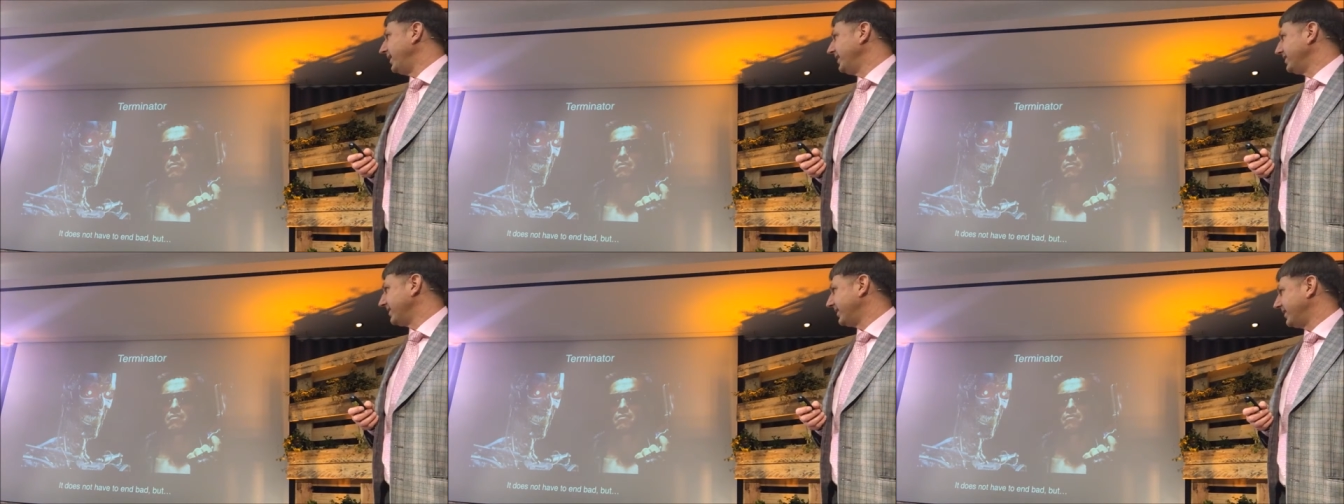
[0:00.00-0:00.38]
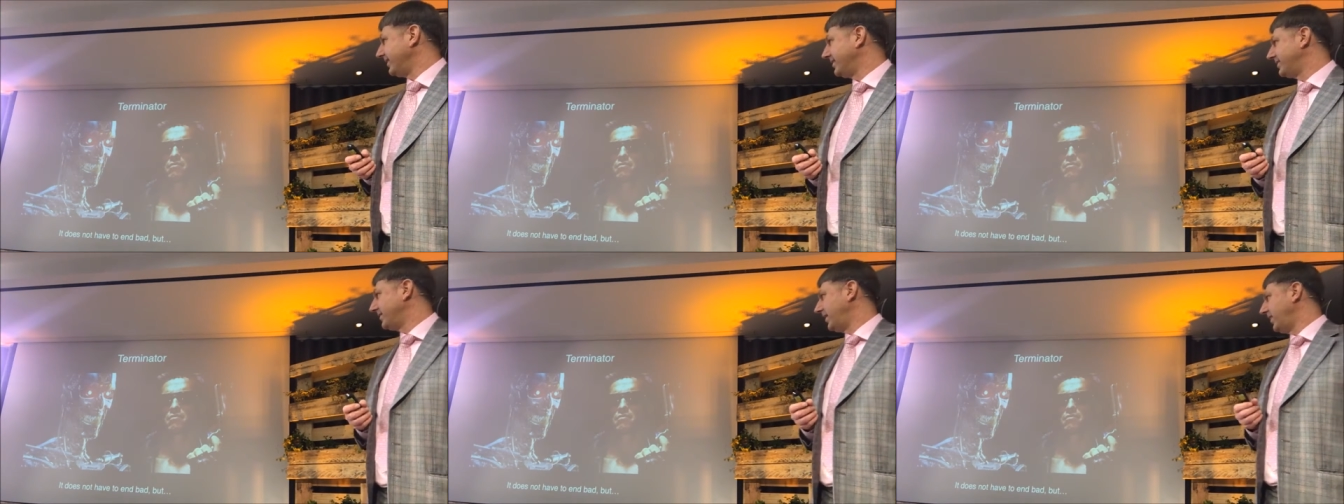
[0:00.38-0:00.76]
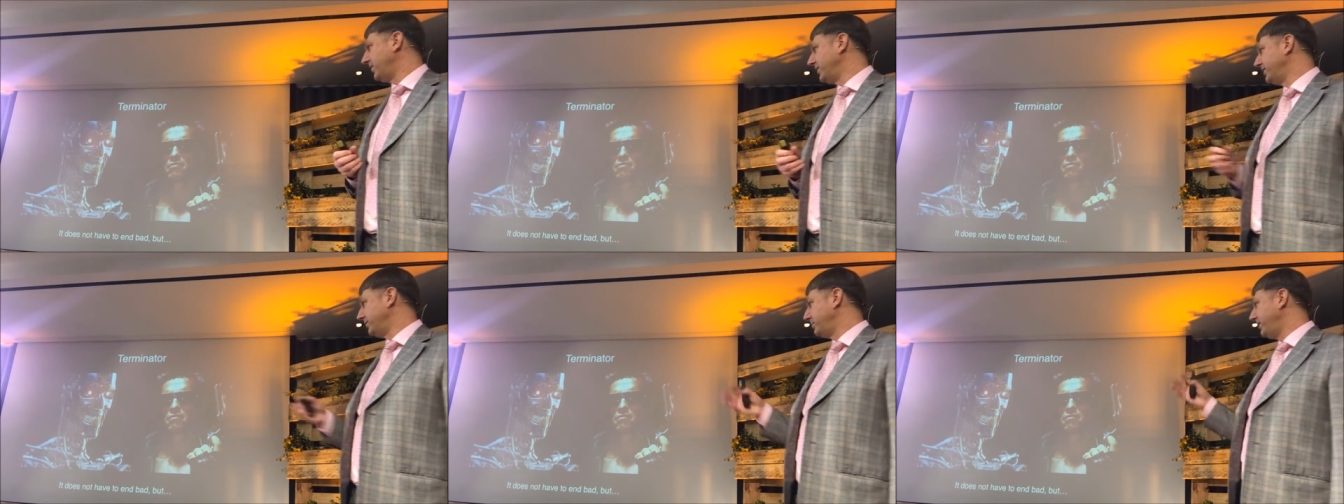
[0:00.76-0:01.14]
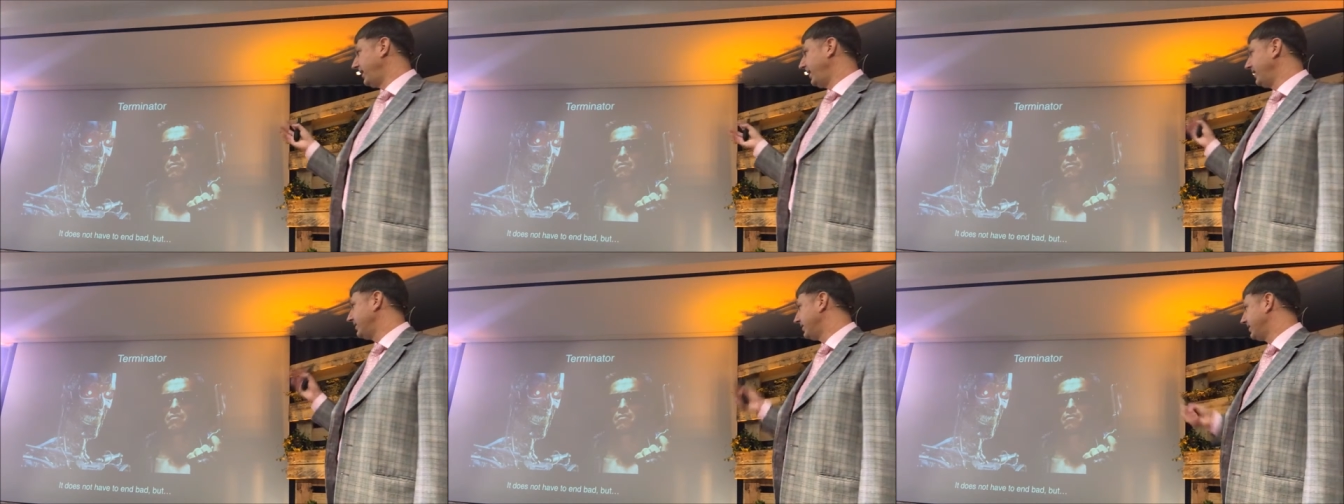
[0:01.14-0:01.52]
right so he's
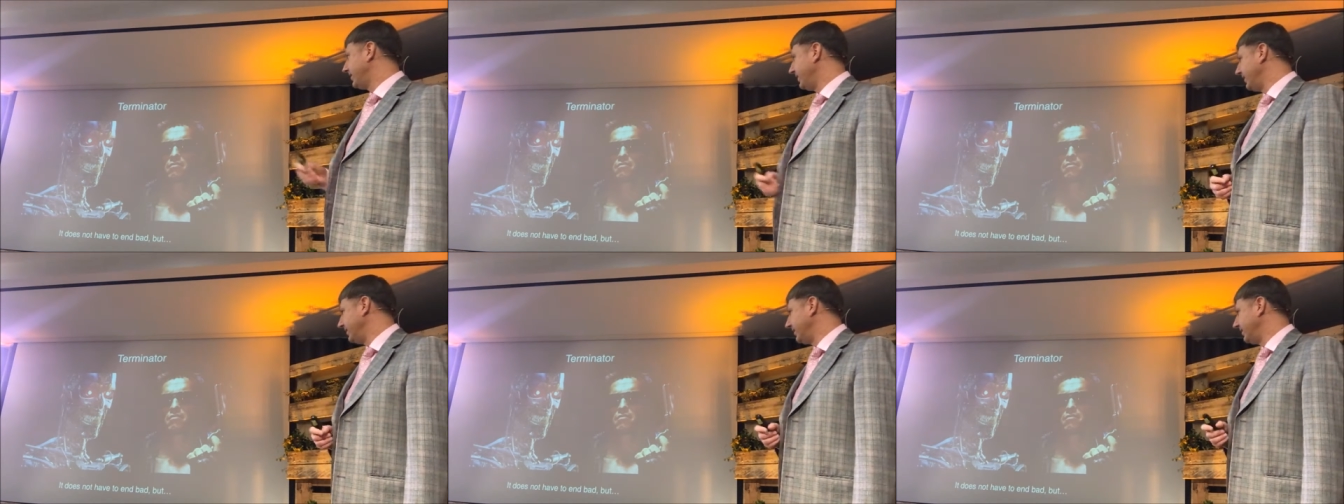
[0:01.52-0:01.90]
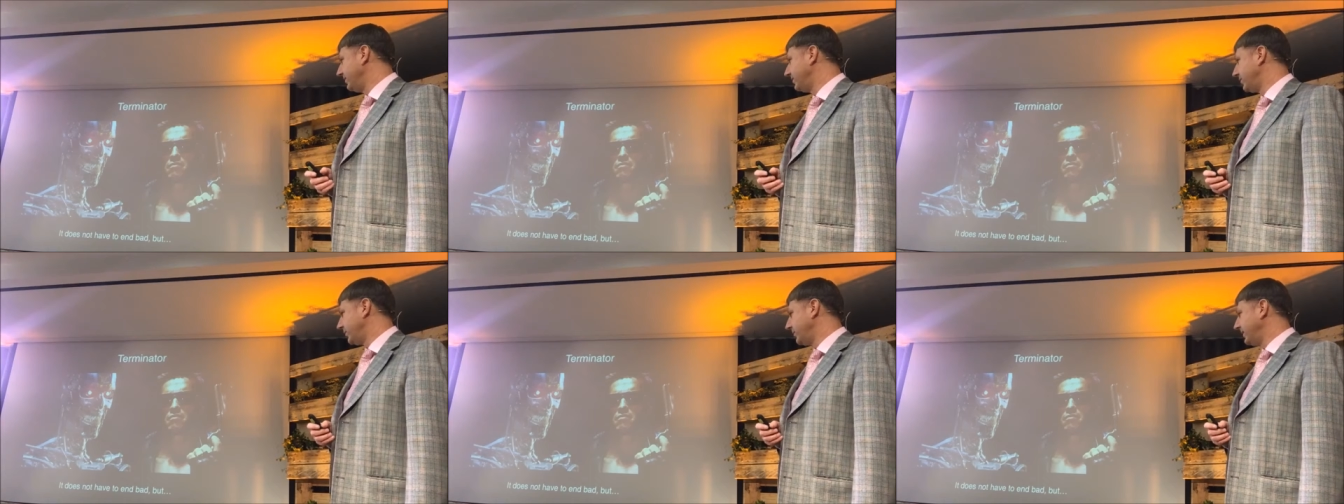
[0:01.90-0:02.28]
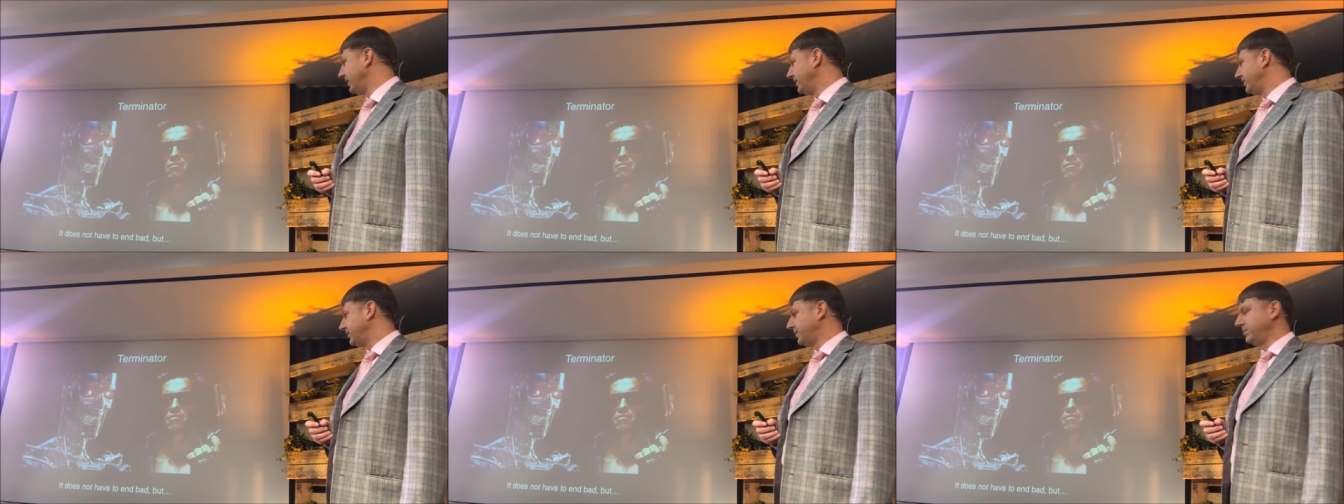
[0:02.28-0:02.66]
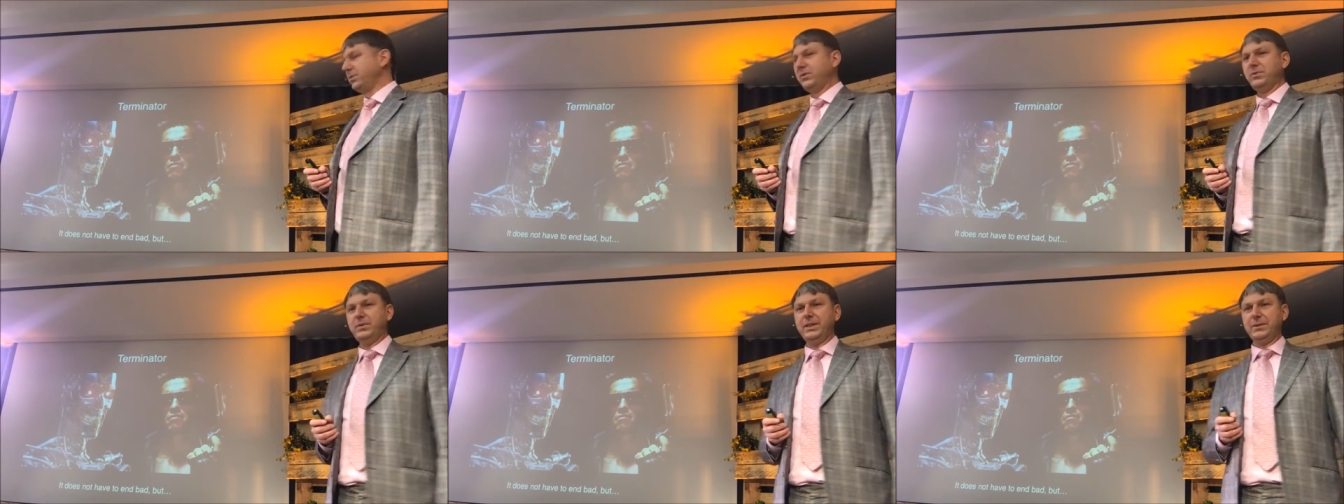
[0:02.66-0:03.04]
played uh, in this Terminator
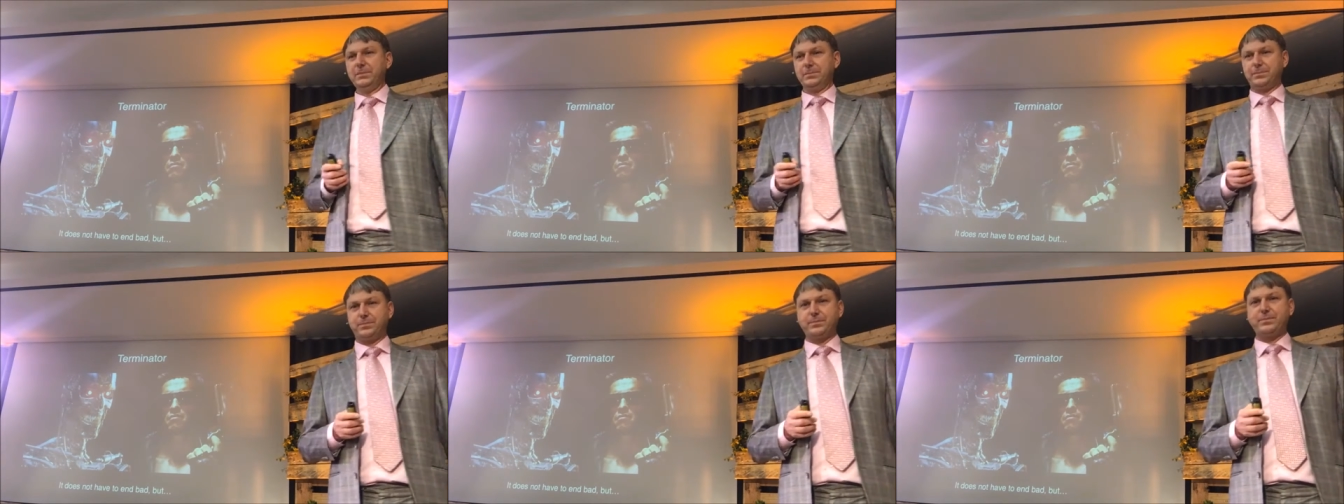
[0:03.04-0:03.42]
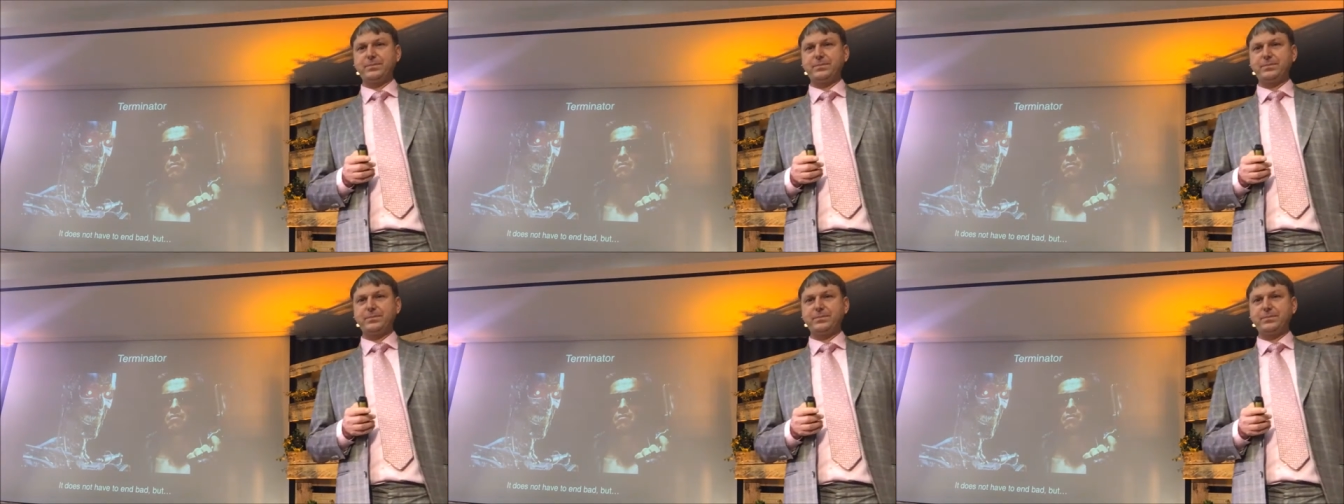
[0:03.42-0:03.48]
movie